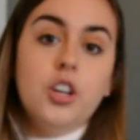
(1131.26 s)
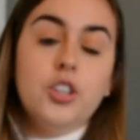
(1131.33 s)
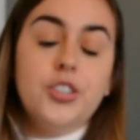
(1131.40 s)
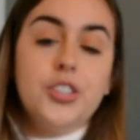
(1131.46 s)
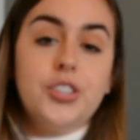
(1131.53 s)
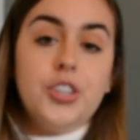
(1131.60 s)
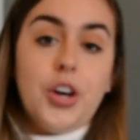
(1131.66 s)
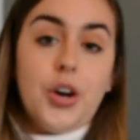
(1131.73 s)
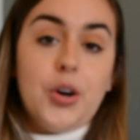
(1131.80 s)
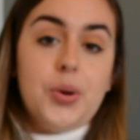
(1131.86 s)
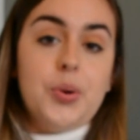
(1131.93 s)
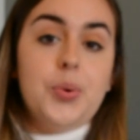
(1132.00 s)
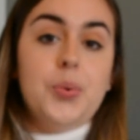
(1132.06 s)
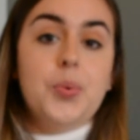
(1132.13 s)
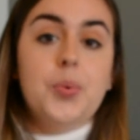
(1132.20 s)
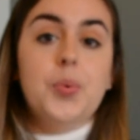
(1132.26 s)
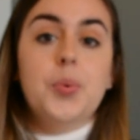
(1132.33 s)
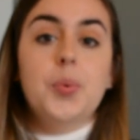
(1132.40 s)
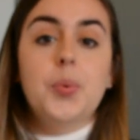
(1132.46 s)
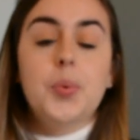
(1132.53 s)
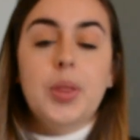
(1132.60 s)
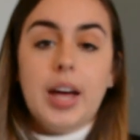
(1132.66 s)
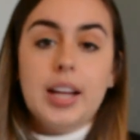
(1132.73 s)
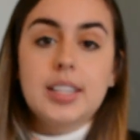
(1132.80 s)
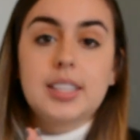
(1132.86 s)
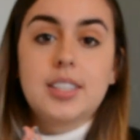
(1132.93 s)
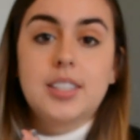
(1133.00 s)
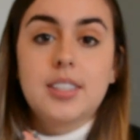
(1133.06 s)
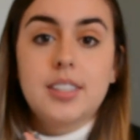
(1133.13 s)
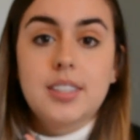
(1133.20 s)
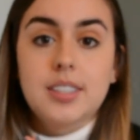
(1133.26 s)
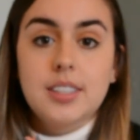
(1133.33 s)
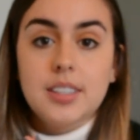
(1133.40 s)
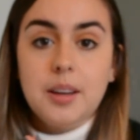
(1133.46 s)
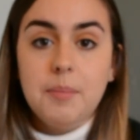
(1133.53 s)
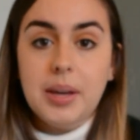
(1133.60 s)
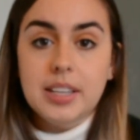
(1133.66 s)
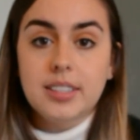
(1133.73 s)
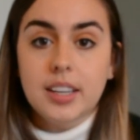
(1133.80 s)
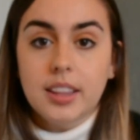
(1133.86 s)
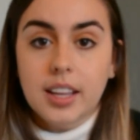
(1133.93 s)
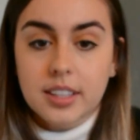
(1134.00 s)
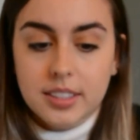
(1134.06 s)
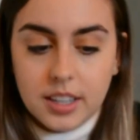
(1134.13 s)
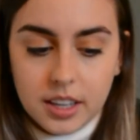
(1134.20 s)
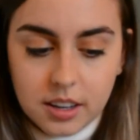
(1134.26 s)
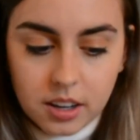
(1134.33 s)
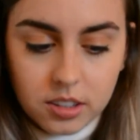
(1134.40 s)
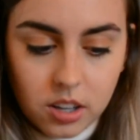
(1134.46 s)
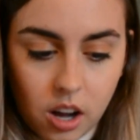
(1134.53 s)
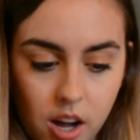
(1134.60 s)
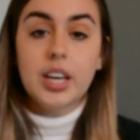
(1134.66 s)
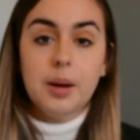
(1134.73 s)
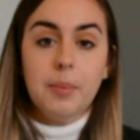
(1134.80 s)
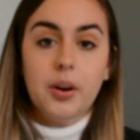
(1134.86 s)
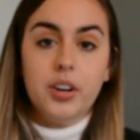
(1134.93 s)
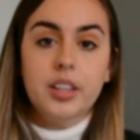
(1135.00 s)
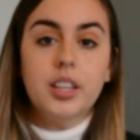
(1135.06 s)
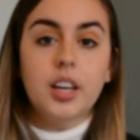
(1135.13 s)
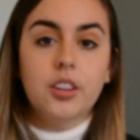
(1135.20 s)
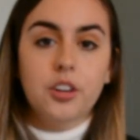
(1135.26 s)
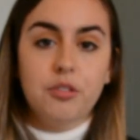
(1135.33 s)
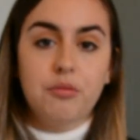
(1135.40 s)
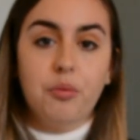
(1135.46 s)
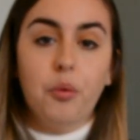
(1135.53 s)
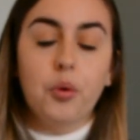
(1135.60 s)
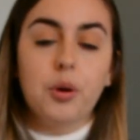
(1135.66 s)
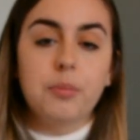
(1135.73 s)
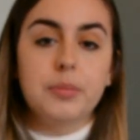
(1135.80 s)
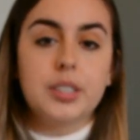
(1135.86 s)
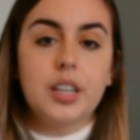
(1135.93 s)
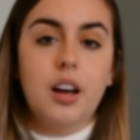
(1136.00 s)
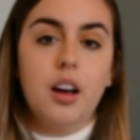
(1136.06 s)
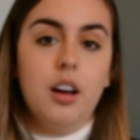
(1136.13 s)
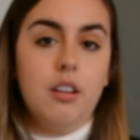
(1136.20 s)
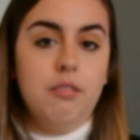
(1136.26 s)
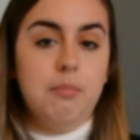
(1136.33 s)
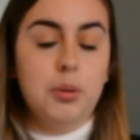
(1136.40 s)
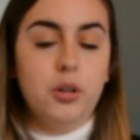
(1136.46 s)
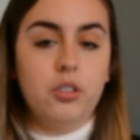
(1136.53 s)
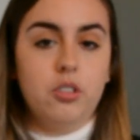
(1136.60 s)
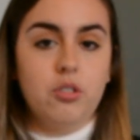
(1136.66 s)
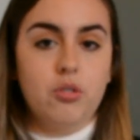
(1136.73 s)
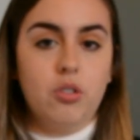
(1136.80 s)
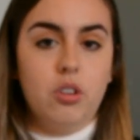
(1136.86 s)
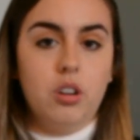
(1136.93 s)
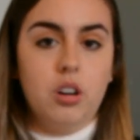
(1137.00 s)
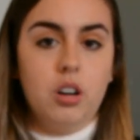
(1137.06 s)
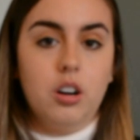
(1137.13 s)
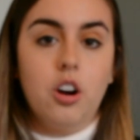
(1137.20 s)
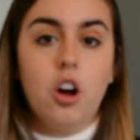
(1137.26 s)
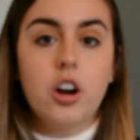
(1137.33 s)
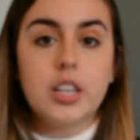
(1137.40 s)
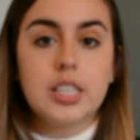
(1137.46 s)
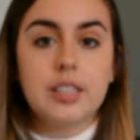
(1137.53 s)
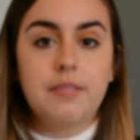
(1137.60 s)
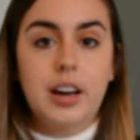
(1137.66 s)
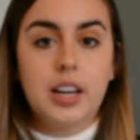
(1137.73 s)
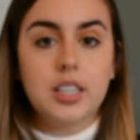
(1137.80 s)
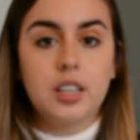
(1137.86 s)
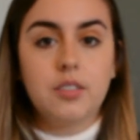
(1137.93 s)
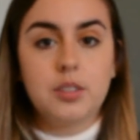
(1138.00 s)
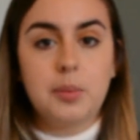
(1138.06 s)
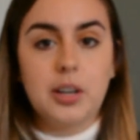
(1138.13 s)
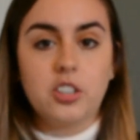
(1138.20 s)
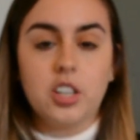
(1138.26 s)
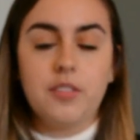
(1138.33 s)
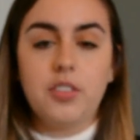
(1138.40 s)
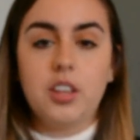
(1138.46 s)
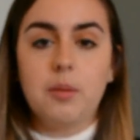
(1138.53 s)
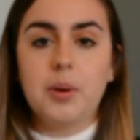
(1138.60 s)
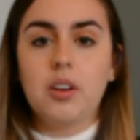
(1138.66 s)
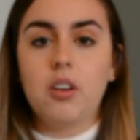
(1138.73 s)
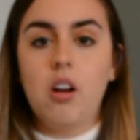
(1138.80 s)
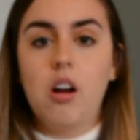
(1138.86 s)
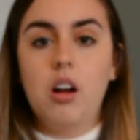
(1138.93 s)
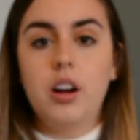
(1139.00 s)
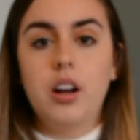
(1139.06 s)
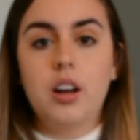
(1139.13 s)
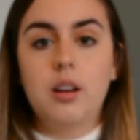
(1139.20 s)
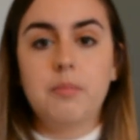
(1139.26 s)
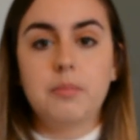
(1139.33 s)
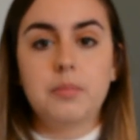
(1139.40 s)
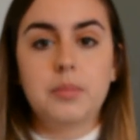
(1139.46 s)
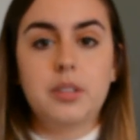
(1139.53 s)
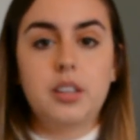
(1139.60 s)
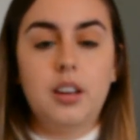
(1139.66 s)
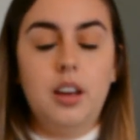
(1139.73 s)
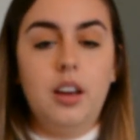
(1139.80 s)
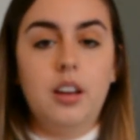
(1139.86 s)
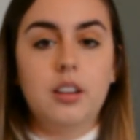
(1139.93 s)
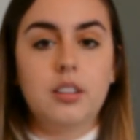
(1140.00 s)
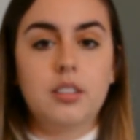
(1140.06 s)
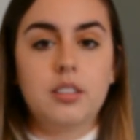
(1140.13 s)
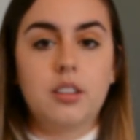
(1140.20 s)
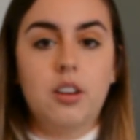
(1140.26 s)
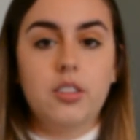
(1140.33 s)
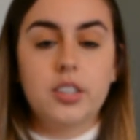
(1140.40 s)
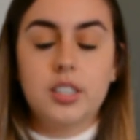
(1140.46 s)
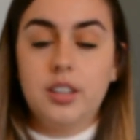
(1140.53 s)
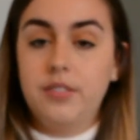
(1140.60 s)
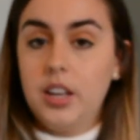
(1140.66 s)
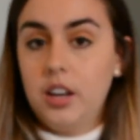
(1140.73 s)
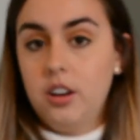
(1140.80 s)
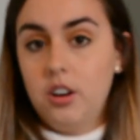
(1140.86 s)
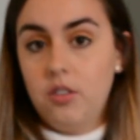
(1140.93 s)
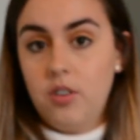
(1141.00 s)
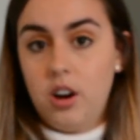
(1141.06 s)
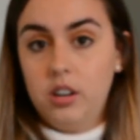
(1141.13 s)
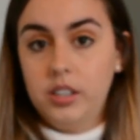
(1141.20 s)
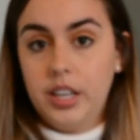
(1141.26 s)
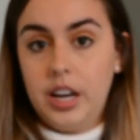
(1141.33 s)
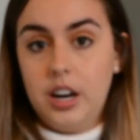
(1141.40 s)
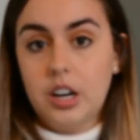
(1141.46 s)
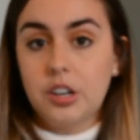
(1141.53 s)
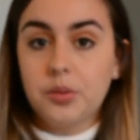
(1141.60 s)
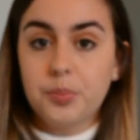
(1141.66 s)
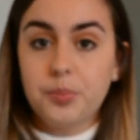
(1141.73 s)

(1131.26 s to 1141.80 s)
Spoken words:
So that's amazing. That's like a lot. Think about it, the other forms of birth control are not as effective, especially if you think about condoms and all the stuff that can go wrong there.